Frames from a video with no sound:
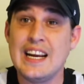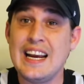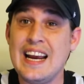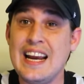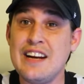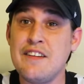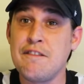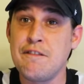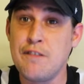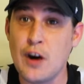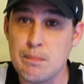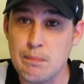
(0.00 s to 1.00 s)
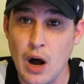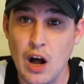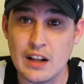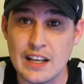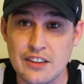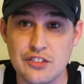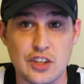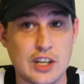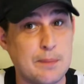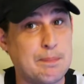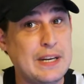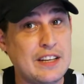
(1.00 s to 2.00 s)
in football history or
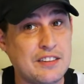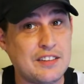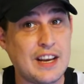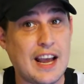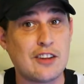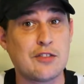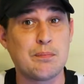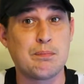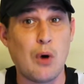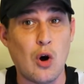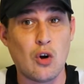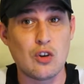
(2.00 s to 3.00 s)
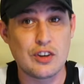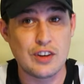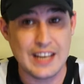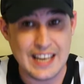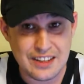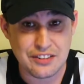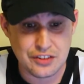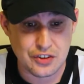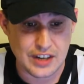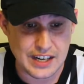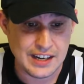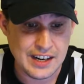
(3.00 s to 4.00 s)
BCS Bowl
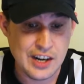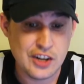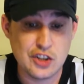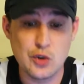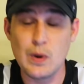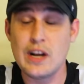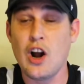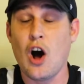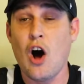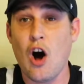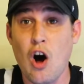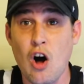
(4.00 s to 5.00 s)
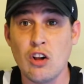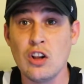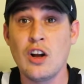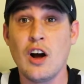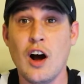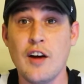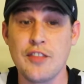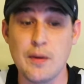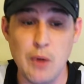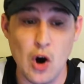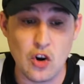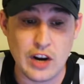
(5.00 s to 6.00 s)
history to win all of the
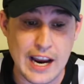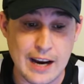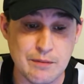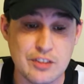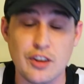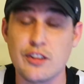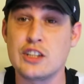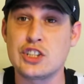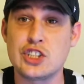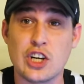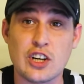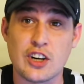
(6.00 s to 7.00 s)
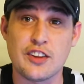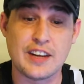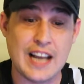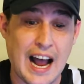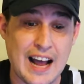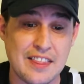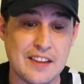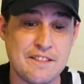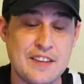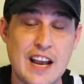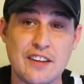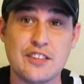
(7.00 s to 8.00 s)
bowl games. So the Sugar, the Cotton, the
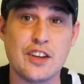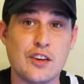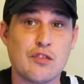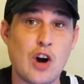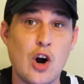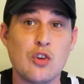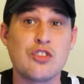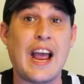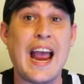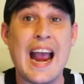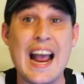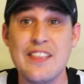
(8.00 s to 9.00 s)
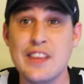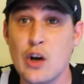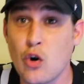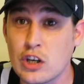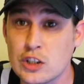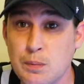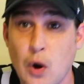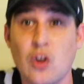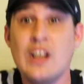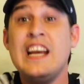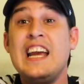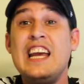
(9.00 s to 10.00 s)
Fiesta, Rose, and the Orange Bowl.
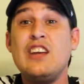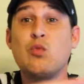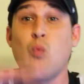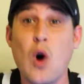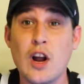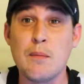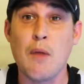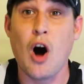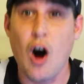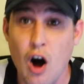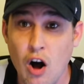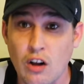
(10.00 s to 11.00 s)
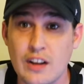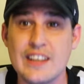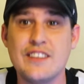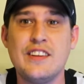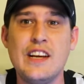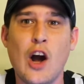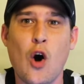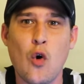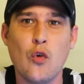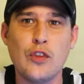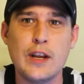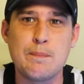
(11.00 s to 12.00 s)
He's won them all. He's the
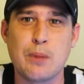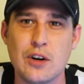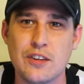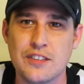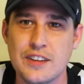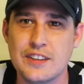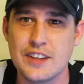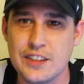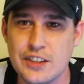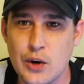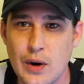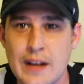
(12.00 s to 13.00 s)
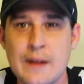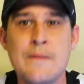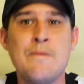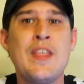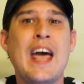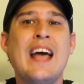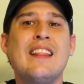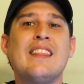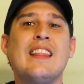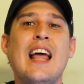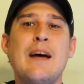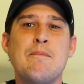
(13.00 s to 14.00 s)
only person to do it. And
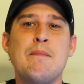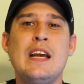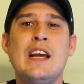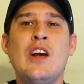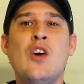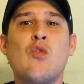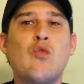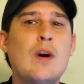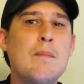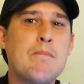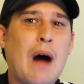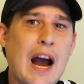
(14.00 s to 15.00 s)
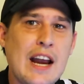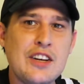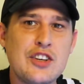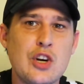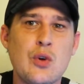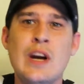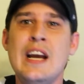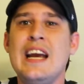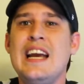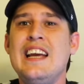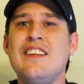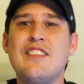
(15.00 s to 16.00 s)
let me remind you,
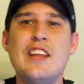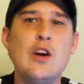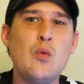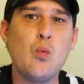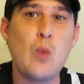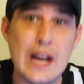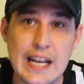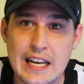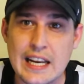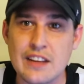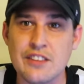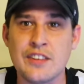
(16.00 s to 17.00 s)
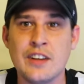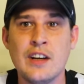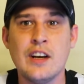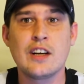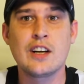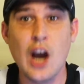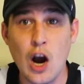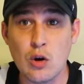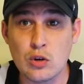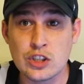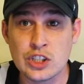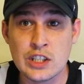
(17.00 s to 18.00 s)
he's the winningest
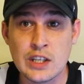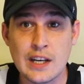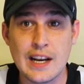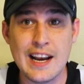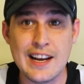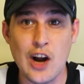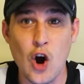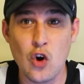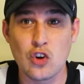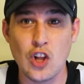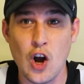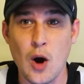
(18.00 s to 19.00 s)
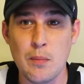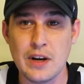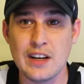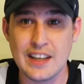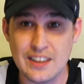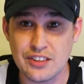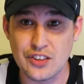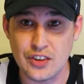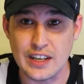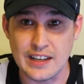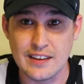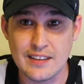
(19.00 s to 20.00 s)
coach in Oklahoma history.